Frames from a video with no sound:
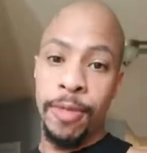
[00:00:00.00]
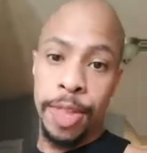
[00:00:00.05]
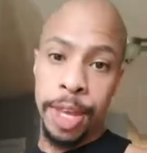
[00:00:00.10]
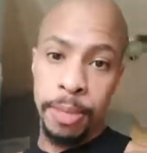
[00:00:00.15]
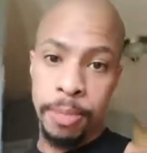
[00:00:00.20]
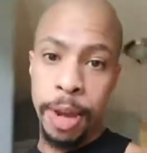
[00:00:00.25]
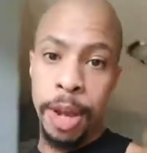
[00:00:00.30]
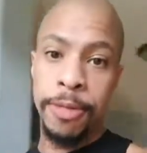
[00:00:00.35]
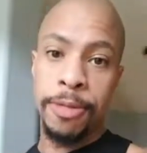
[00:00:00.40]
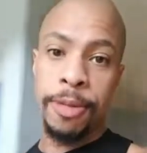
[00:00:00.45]
then
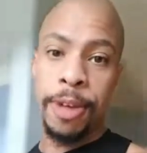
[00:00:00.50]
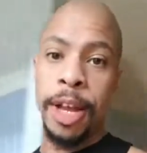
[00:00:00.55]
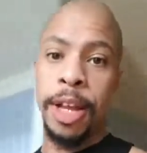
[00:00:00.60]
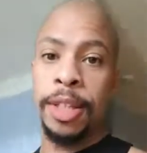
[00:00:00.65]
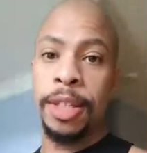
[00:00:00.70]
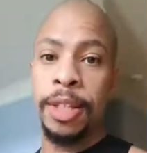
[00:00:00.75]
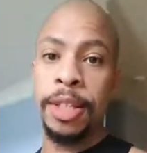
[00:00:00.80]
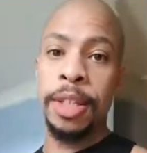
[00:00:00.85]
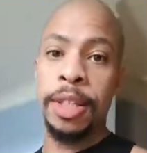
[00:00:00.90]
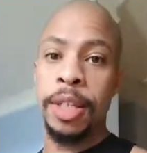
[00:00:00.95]
my
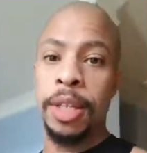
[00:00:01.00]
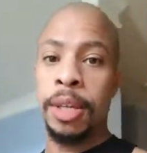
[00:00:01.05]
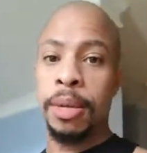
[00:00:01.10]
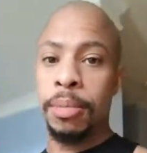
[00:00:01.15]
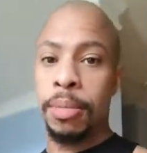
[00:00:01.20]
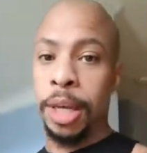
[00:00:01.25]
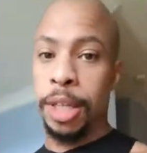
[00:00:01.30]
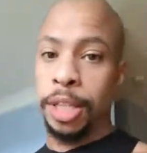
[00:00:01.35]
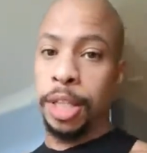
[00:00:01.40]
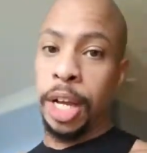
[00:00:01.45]
friends,
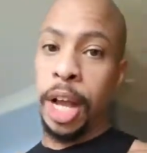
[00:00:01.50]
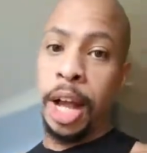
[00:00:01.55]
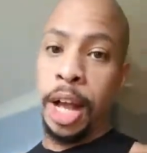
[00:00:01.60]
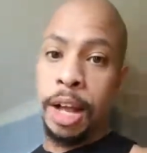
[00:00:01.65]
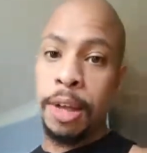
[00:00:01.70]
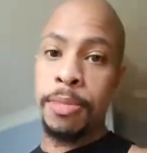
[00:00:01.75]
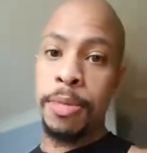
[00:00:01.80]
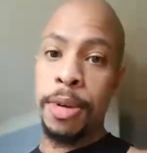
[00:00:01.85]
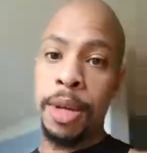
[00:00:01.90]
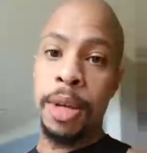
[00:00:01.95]
my
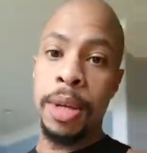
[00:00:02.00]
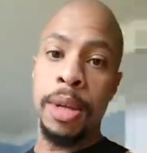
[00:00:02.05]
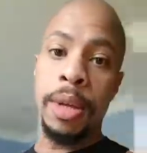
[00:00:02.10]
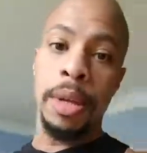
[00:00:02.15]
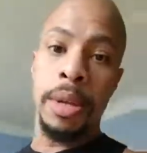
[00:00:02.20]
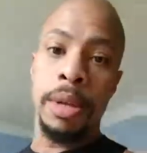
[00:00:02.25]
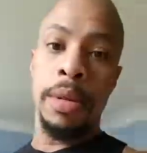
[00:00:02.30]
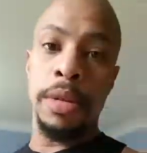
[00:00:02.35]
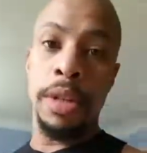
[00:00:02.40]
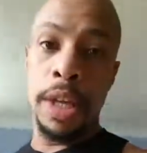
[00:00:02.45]
job,
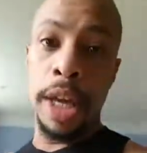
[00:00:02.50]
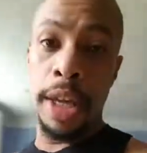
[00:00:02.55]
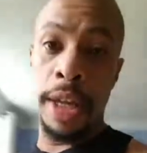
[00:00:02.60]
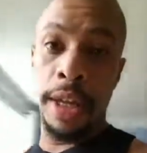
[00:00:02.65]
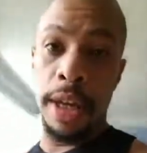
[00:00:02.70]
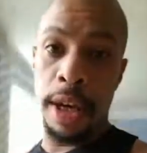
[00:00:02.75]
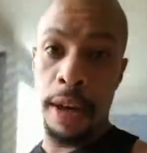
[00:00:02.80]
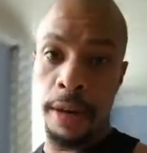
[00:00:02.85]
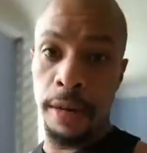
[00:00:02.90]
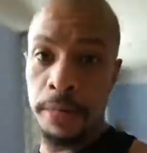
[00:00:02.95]
taking
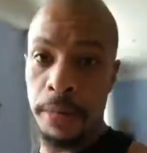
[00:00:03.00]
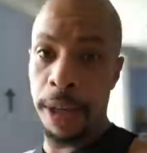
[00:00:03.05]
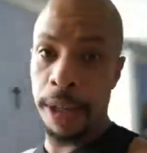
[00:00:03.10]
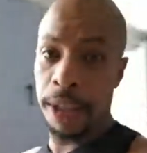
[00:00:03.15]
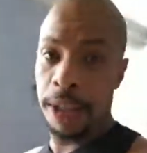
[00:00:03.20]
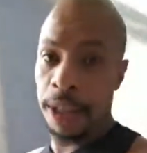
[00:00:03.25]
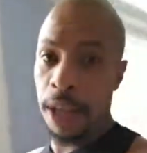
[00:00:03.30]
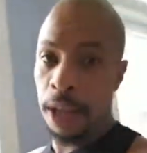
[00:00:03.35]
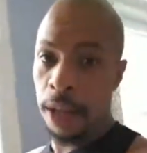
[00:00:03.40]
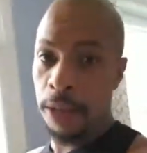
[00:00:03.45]
care of
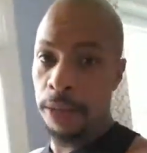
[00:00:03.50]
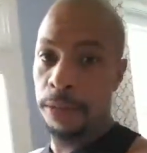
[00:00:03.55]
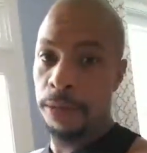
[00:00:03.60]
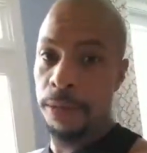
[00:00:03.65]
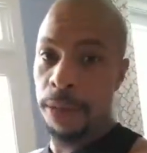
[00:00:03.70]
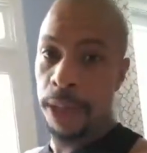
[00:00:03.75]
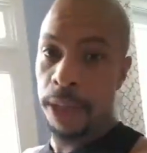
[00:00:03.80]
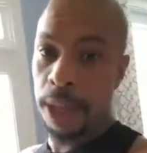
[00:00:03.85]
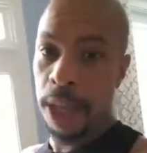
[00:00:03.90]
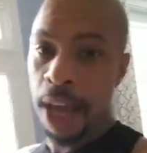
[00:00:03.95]
myself,
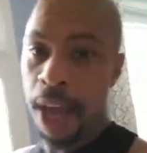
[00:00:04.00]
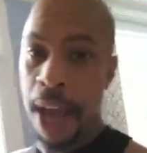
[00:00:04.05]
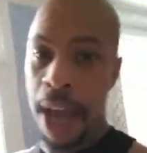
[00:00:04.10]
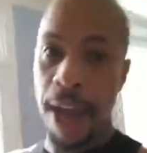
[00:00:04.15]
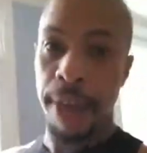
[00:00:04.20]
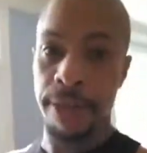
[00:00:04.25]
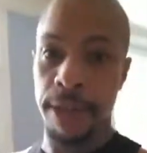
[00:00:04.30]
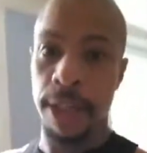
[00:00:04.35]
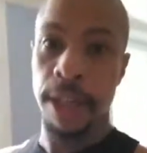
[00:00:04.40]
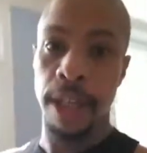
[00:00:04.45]
because I
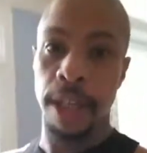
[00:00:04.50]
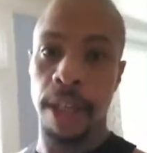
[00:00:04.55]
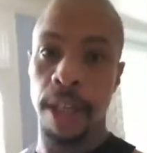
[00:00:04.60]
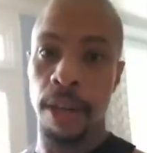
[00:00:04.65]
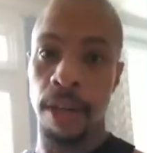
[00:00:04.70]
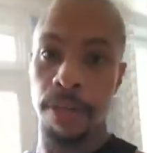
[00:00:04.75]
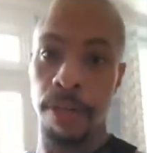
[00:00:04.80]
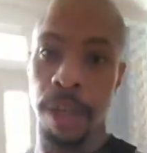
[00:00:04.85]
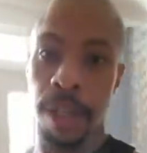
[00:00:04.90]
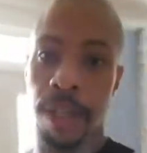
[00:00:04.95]
have to take
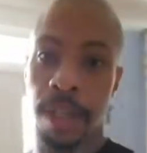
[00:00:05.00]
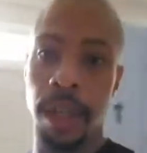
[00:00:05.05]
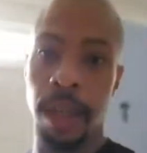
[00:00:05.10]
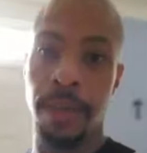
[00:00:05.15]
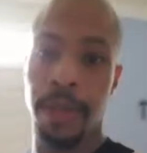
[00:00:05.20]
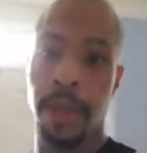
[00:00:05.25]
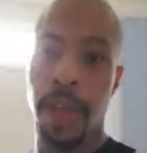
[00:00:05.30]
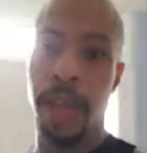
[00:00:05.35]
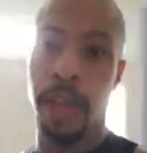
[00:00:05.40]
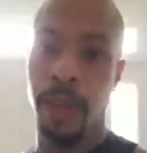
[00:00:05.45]
care of
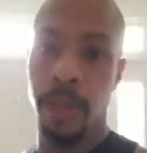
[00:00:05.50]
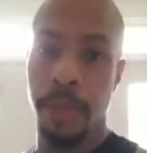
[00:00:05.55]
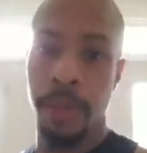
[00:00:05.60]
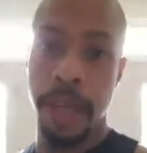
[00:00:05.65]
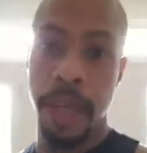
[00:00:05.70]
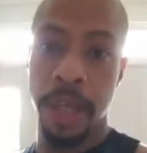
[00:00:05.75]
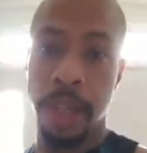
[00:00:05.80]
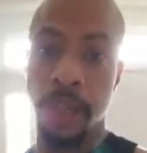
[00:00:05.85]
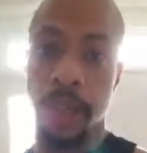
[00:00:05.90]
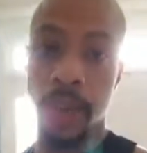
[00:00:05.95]
myself so I can
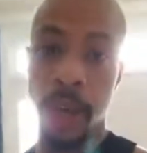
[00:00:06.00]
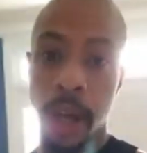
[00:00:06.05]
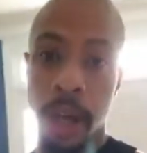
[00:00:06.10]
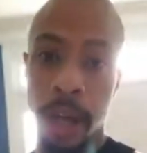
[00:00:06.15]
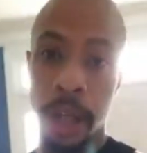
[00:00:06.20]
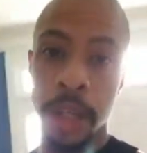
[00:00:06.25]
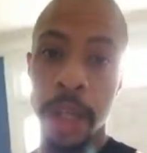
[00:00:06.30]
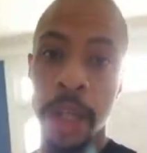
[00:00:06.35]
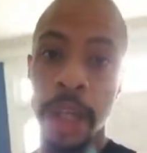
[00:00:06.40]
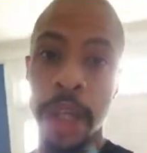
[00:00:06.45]
remain
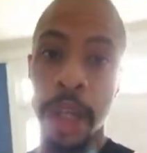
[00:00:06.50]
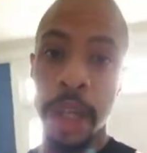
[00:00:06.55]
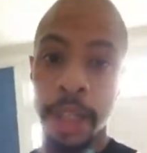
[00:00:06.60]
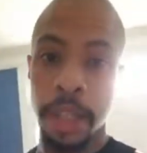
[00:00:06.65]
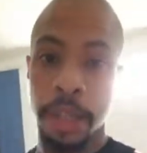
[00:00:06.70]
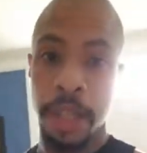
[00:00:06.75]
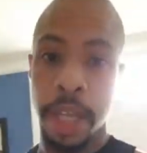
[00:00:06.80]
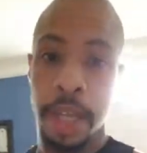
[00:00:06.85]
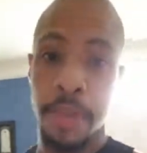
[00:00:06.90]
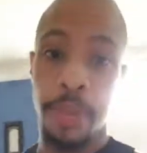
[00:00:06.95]
strong,
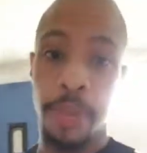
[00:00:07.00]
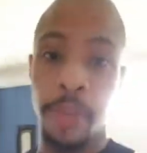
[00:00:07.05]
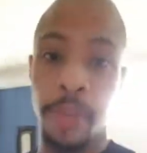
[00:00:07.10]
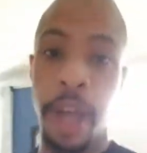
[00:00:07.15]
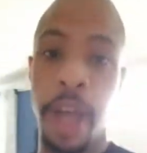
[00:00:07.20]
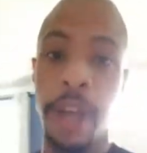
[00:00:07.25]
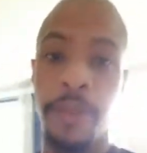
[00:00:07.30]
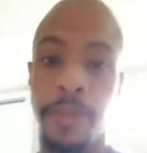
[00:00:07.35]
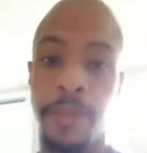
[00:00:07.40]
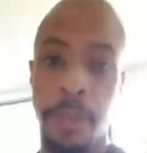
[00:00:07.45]
to
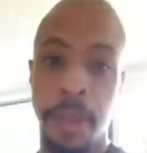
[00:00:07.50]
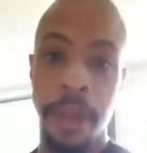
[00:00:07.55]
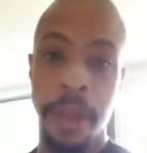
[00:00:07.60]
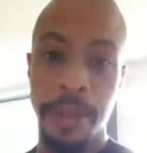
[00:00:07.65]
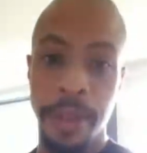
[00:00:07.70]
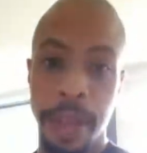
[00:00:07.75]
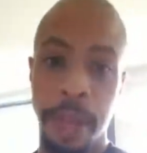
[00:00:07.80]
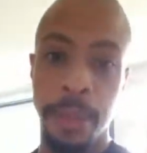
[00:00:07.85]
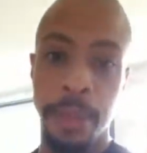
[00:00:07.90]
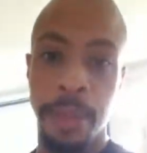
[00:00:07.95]
provide for my
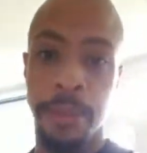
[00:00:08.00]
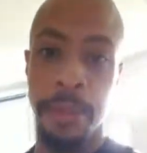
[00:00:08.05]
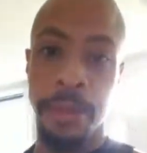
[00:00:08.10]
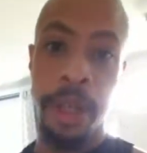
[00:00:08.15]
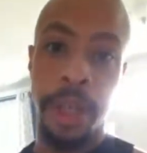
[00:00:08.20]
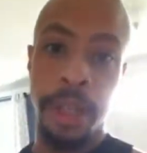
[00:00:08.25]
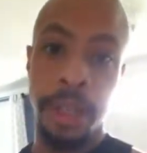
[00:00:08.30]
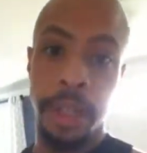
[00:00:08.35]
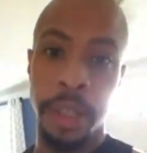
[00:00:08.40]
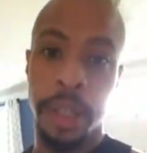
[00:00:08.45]
family,
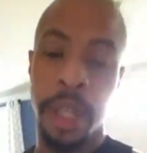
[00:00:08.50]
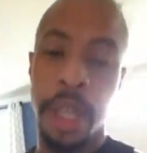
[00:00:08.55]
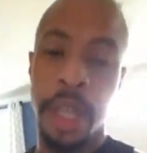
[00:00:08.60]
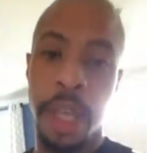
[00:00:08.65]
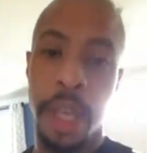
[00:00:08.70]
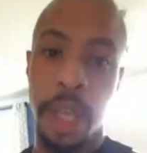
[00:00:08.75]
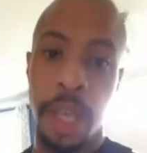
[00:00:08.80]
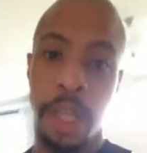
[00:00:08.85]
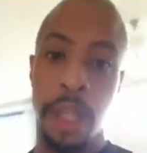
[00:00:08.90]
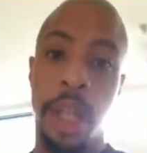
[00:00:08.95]
friends,
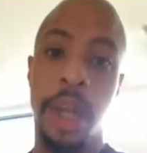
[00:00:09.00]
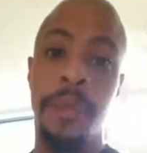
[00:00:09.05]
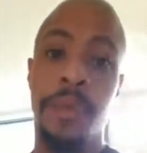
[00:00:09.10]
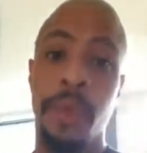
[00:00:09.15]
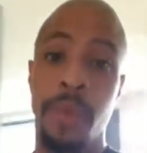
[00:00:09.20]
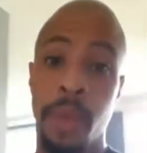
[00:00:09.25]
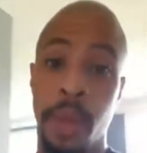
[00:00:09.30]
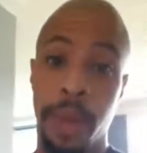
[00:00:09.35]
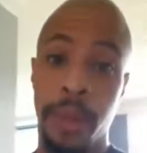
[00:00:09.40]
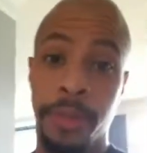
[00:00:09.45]
and
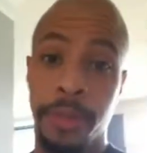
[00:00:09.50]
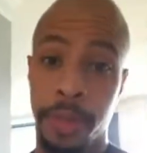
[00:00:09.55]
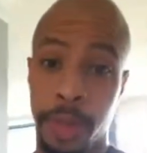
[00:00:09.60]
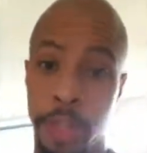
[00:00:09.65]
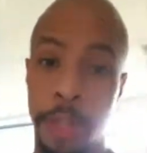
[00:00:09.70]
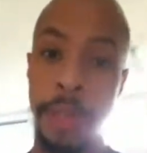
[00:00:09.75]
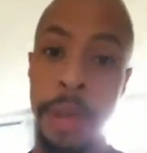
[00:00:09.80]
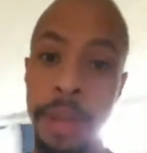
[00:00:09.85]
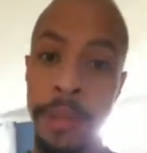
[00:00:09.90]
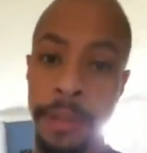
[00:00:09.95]
love, well,
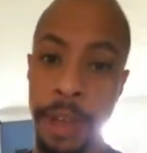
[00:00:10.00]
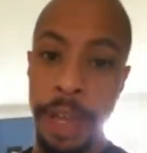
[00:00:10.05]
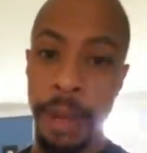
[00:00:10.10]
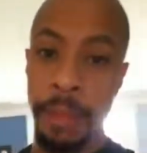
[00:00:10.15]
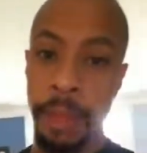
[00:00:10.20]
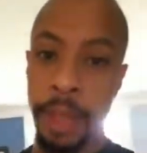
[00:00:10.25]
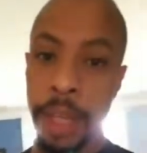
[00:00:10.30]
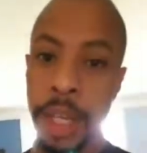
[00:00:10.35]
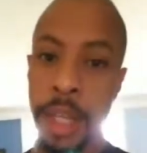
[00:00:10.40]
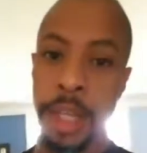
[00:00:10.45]
first my
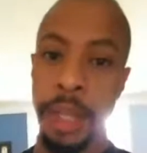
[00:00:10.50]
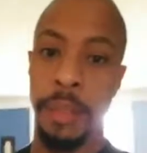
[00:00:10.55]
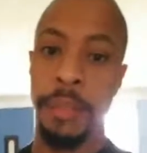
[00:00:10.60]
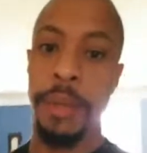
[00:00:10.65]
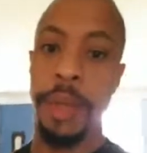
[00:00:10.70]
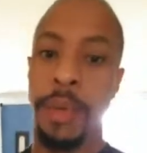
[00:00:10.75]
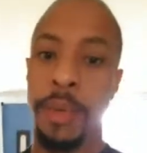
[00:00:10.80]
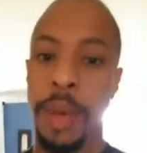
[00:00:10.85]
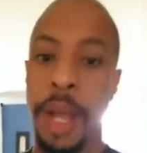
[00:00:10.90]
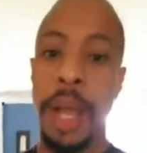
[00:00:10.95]
family, and then
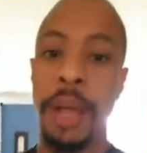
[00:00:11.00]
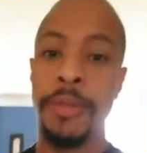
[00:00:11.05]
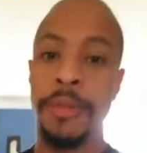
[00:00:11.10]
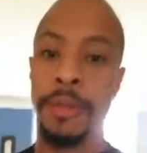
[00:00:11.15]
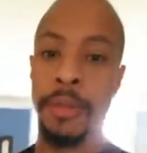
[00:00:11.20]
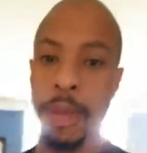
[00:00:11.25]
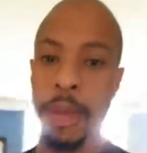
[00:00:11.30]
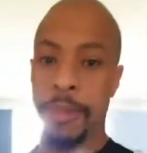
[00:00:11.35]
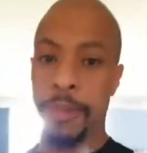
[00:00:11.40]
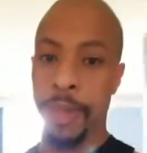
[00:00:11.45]
be around
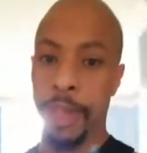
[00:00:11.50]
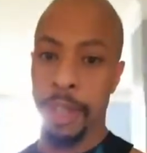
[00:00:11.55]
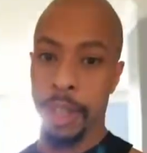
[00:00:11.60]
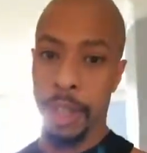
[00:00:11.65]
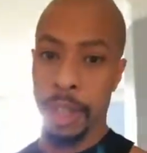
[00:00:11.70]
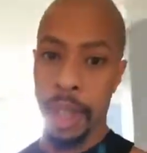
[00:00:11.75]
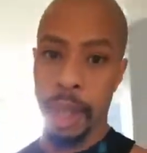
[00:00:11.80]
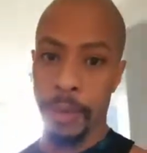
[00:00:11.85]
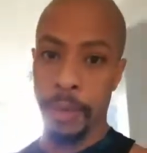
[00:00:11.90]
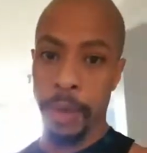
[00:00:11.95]
for my friends
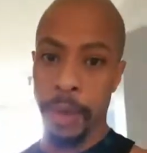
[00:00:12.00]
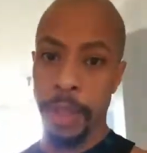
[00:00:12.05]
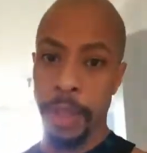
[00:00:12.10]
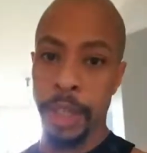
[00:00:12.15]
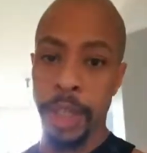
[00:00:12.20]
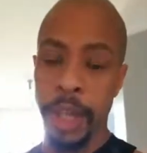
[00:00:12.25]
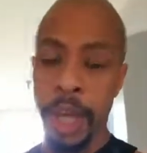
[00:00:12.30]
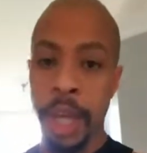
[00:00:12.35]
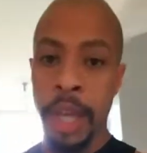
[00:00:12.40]
and loved ones.